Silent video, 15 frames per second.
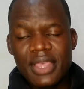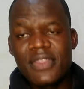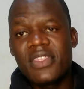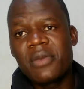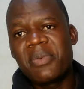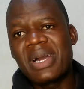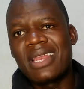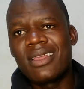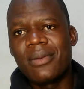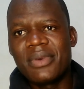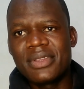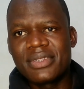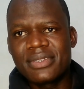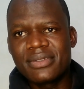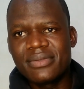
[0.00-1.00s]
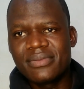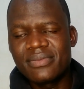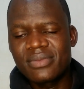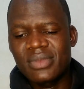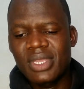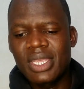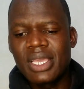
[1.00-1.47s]
in the parliament?
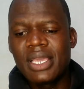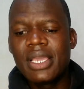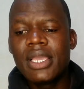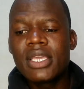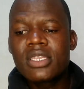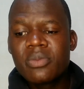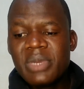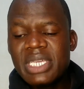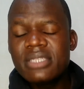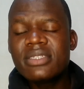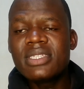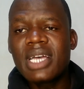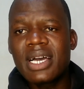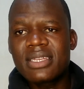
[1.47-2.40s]
It means